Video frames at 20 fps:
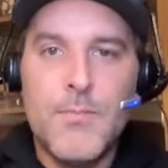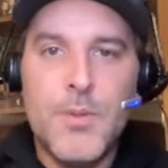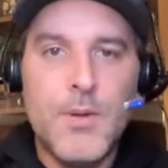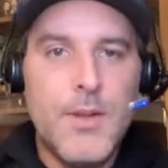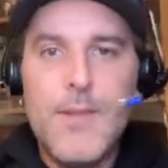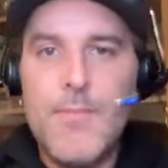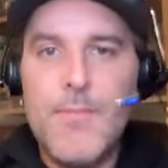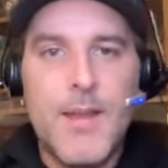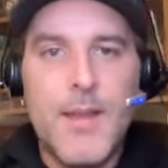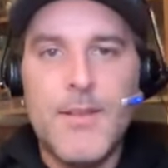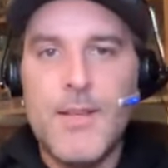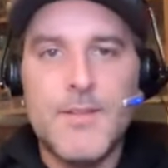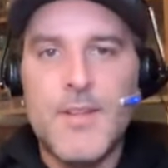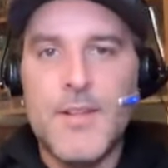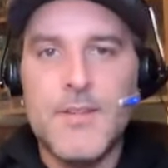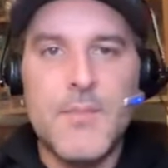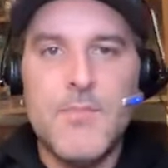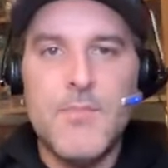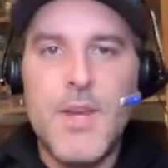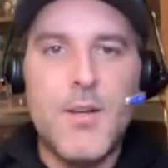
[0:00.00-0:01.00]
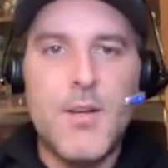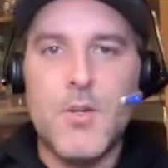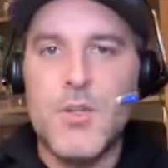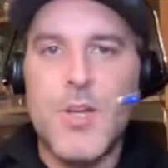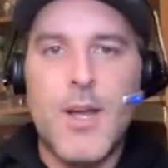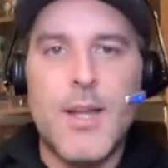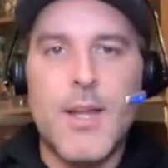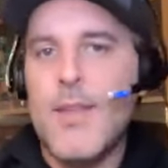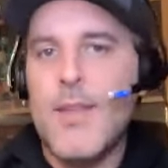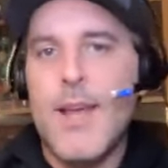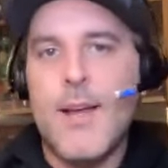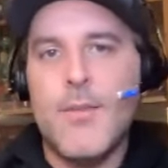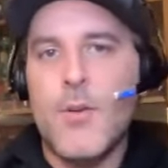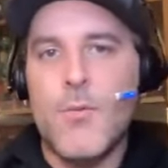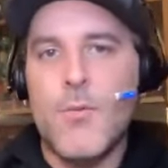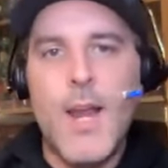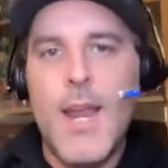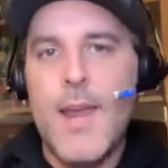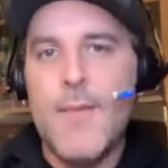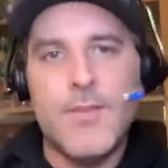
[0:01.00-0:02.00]
believe me and this doesn't mean you're shutting down
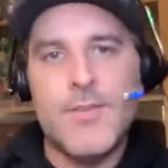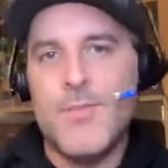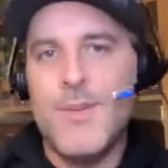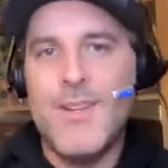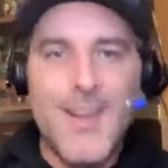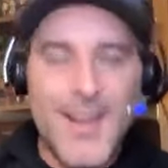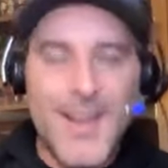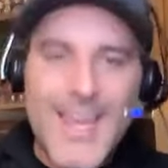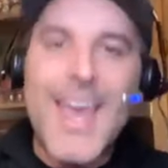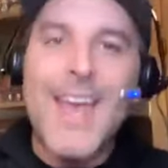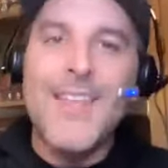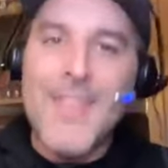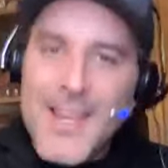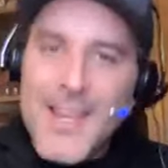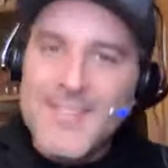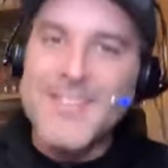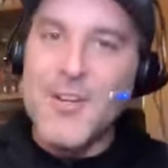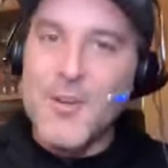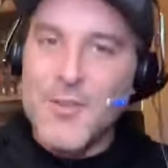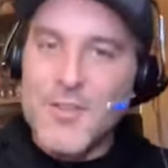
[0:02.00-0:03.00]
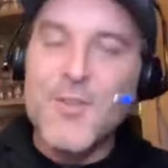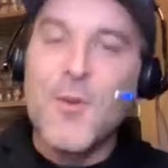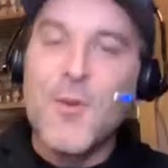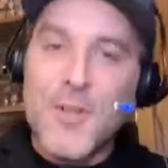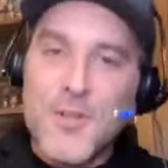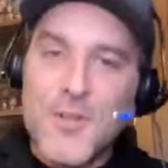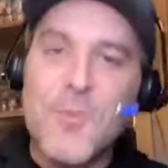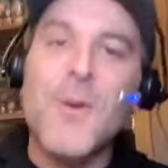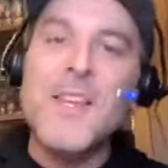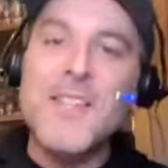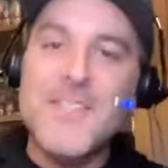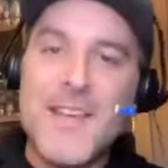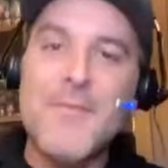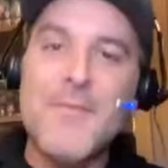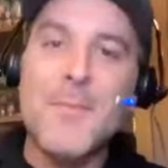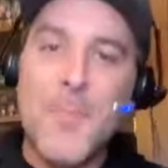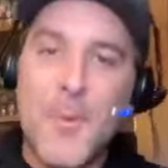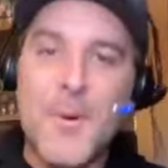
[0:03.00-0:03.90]
the ravens i mean again they still scored 27